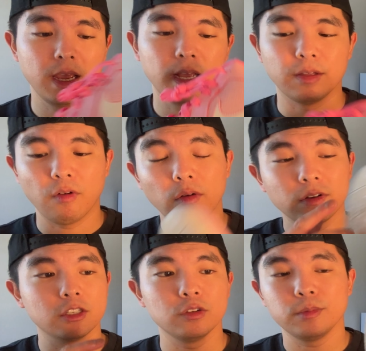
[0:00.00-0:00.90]
The forefoot
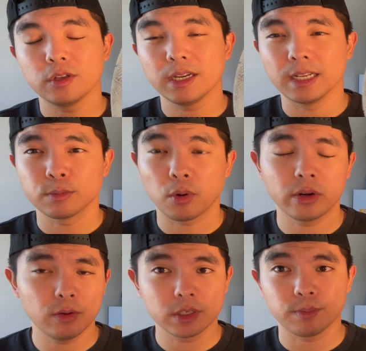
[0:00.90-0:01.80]
zoom unit is pretty
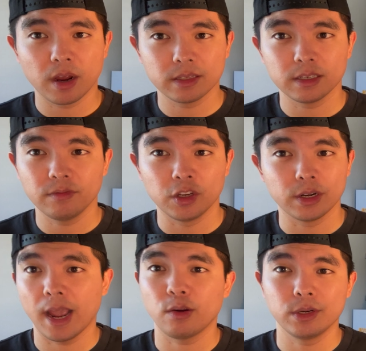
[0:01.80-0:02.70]
responsive. You're
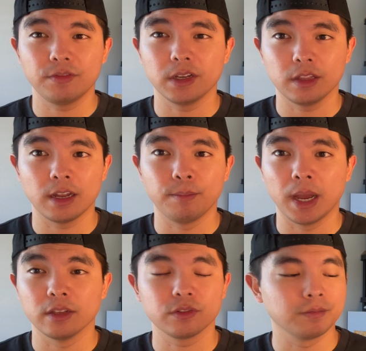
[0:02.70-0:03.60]
not going to feel a lot of
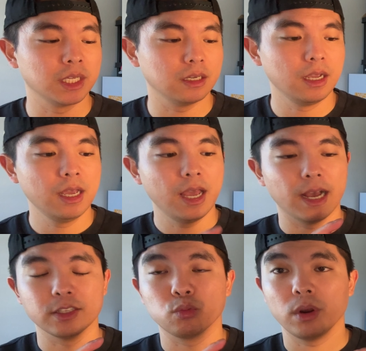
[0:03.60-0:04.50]
bounce from it,
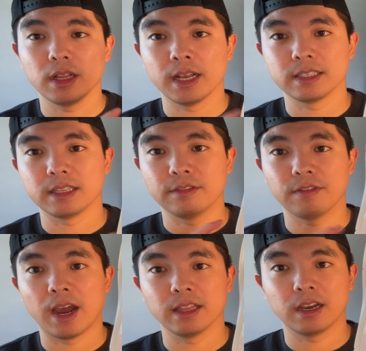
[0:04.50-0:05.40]
as well as the
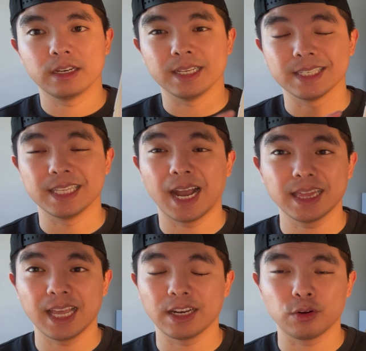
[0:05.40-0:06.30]
Phylon is not
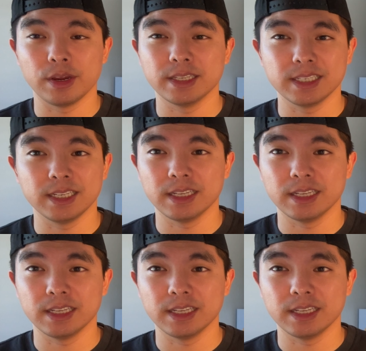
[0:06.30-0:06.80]
that crazy